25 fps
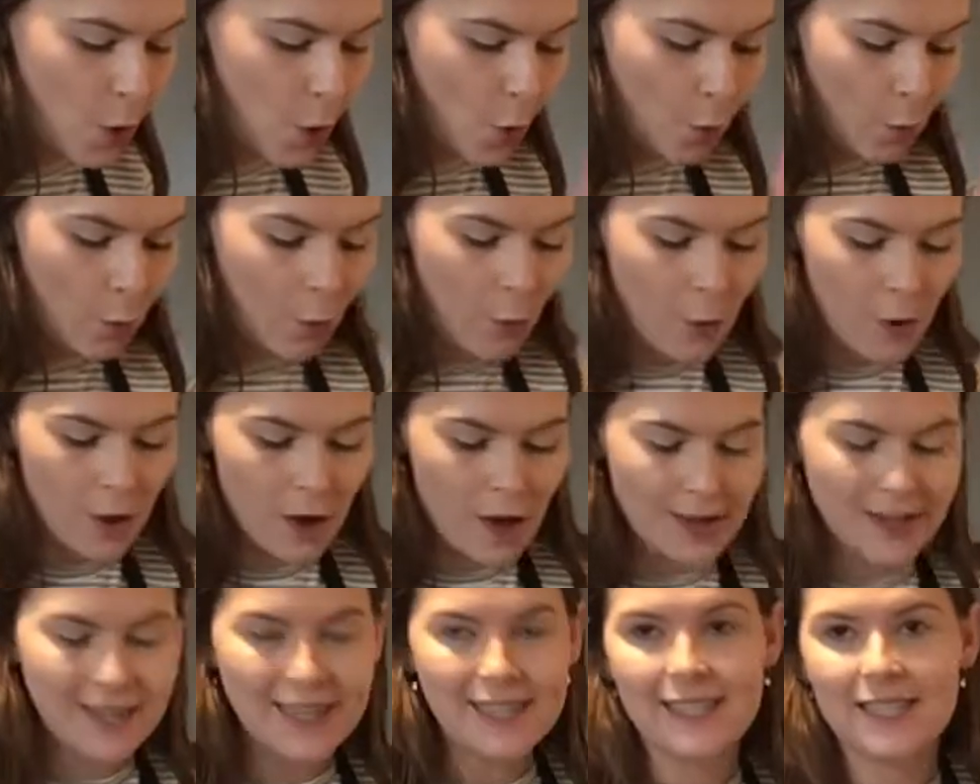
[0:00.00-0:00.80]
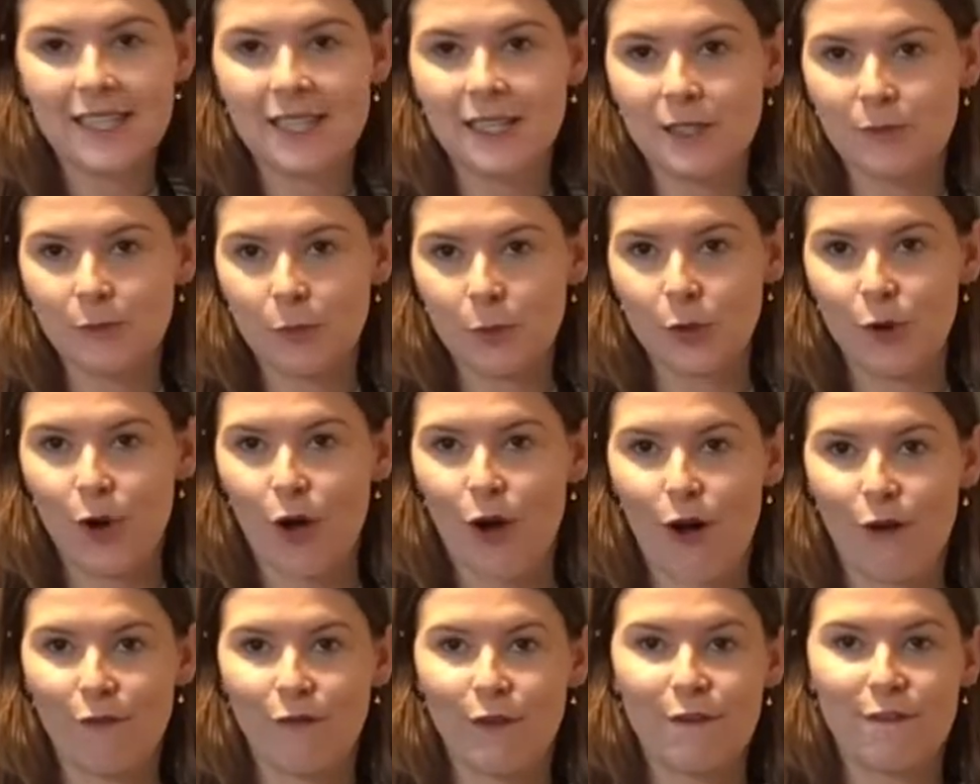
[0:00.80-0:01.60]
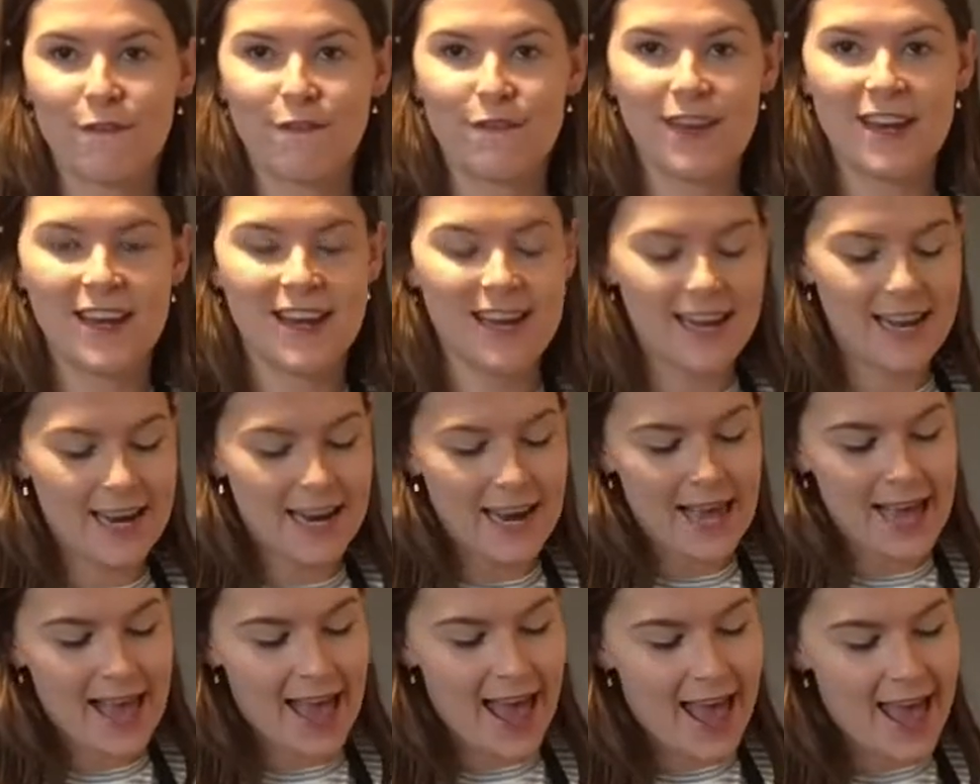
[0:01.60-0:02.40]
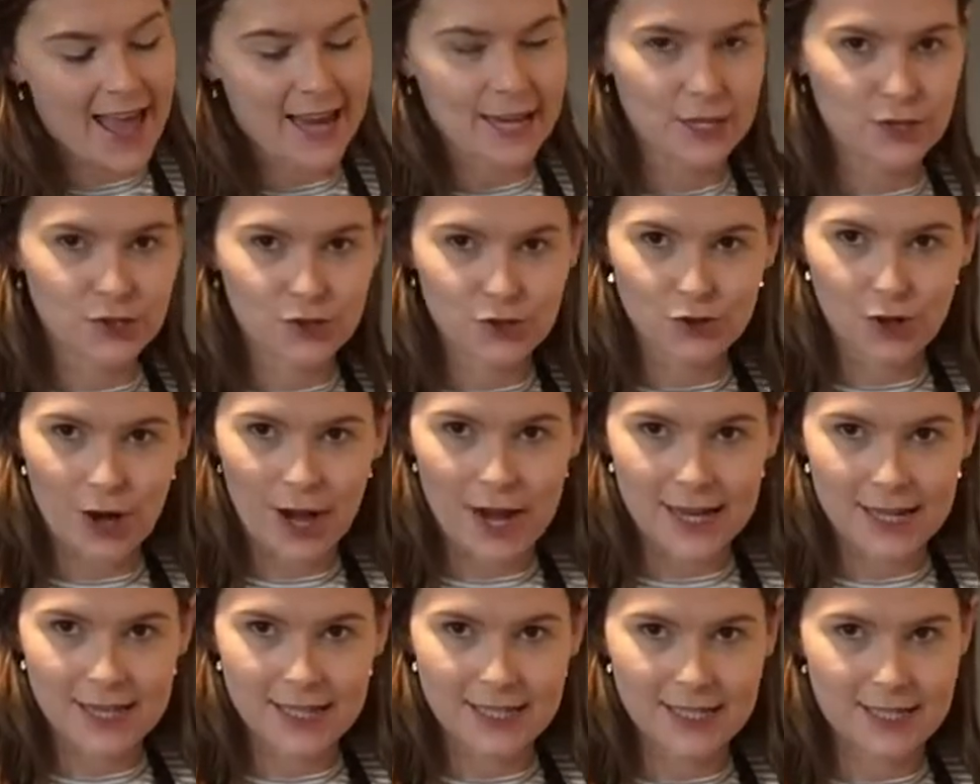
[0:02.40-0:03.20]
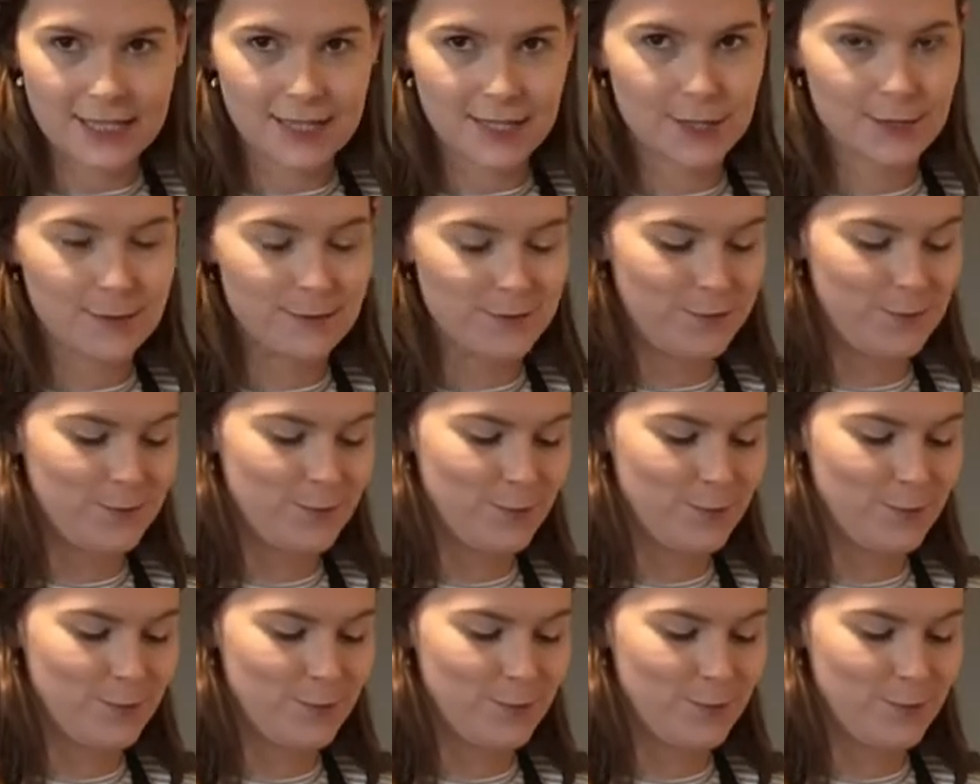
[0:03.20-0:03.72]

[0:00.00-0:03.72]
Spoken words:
1 teaspoon of vanilla extract.